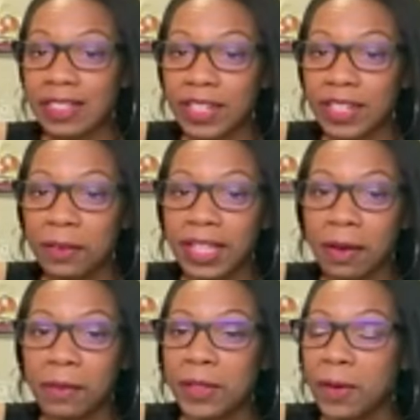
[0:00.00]
video that I
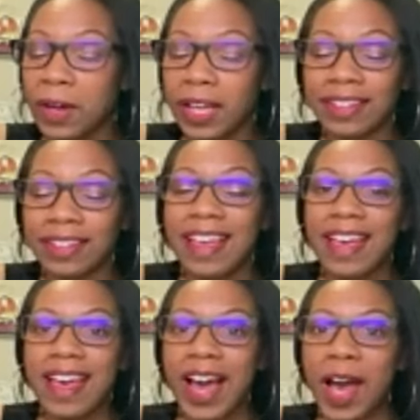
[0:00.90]
was on,
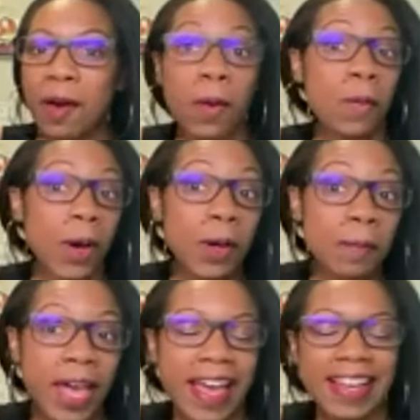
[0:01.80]
um, welcome
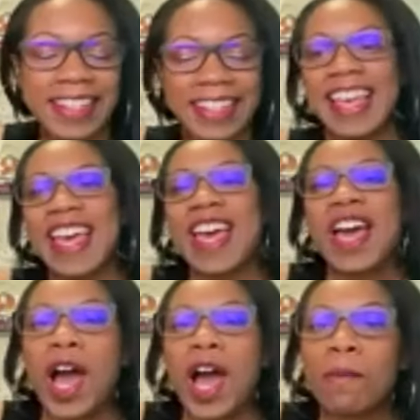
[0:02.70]
back.
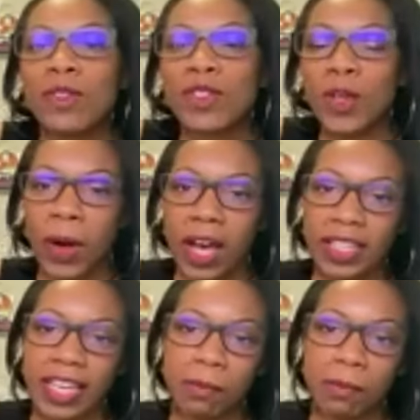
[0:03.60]
Um, so
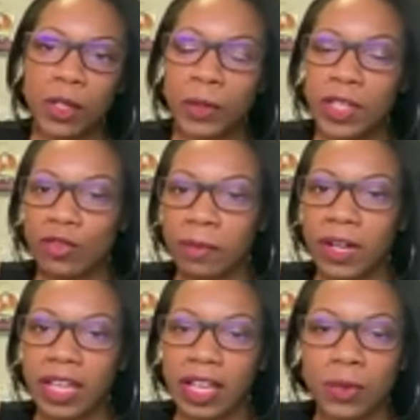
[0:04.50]
again, I'm Toni Drumwright
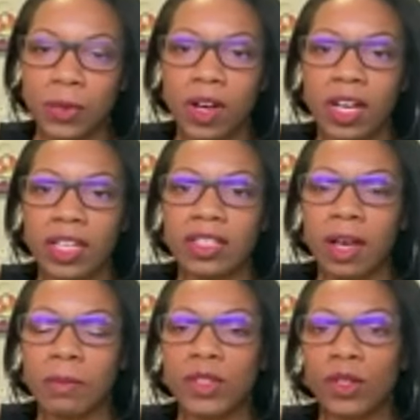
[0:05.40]
Antoine. I'm
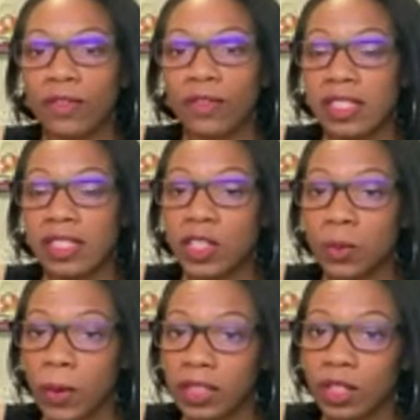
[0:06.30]
certified
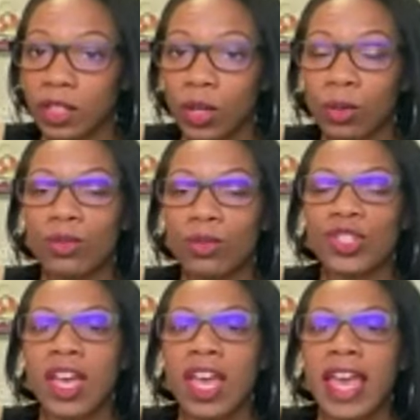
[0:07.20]
sexuality coach
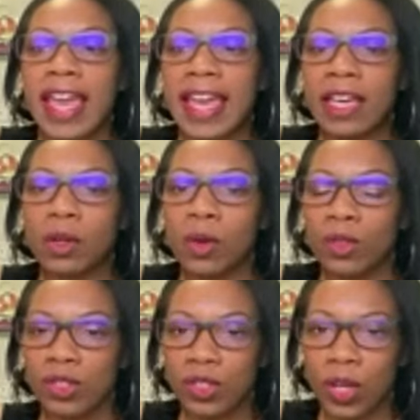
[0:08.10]
and
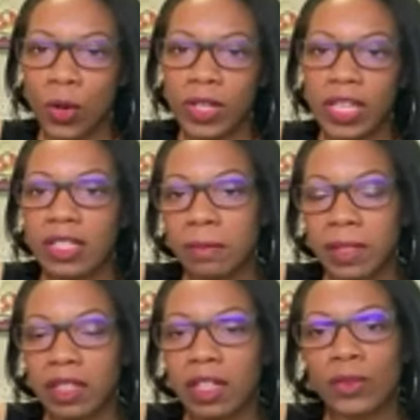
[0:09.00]
also an intimate
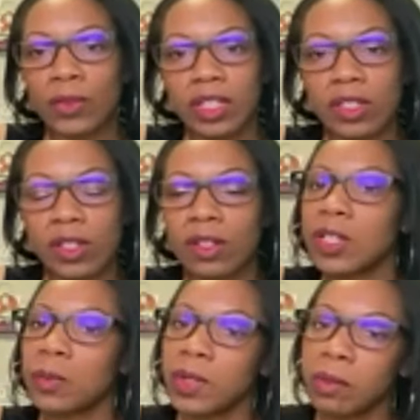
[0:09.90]
luxury
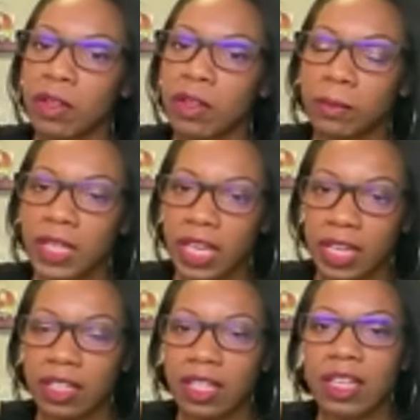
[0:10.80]
consultant with Bedroom
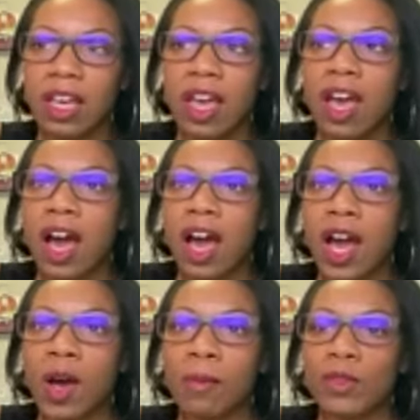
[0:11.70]
Kandi.
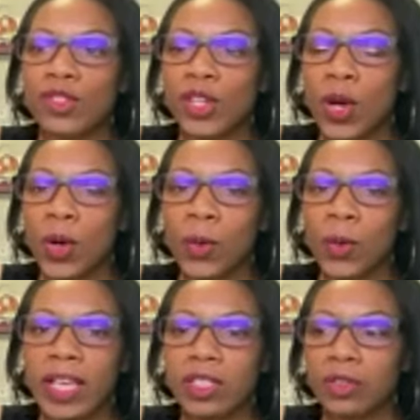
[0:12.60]
Um, so
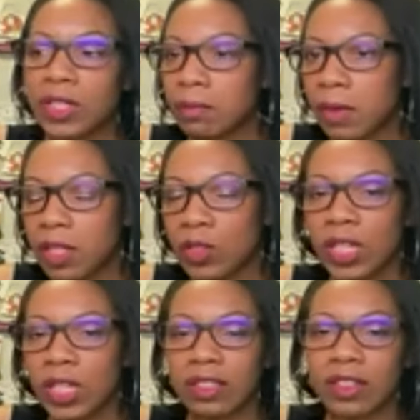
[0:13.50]
as Cris
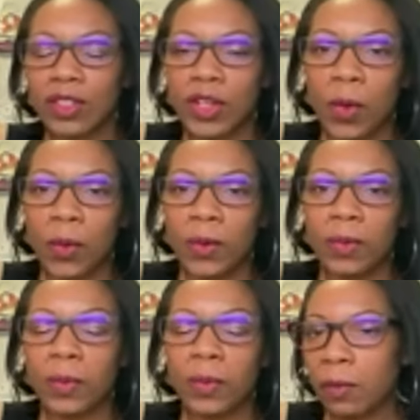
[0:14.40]
mentioned, you know,
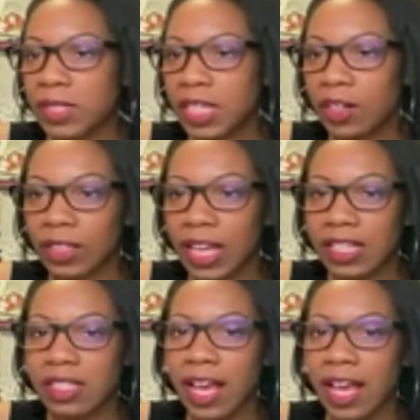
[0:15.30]
I was here the
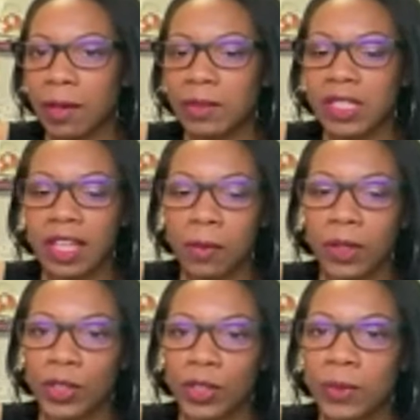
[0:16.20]
last time. Today we're
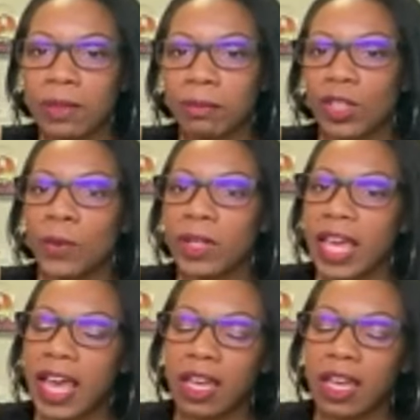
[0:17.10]
going to do some
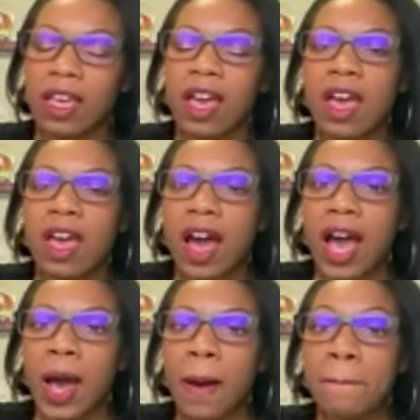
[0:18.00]
Q&A,
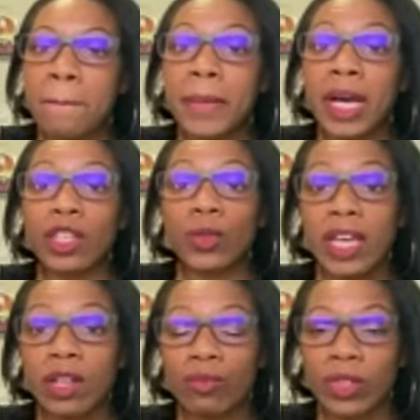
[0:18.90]
um, but you
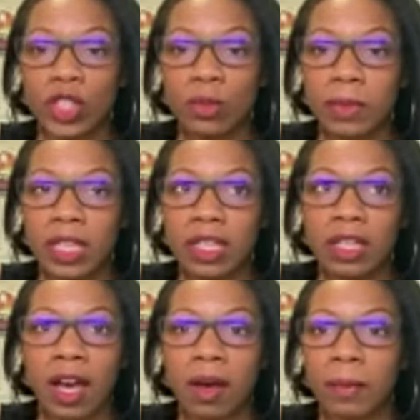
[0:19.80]
can reach me
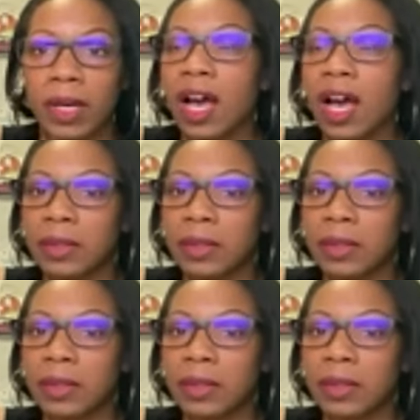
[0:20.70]
um, a couple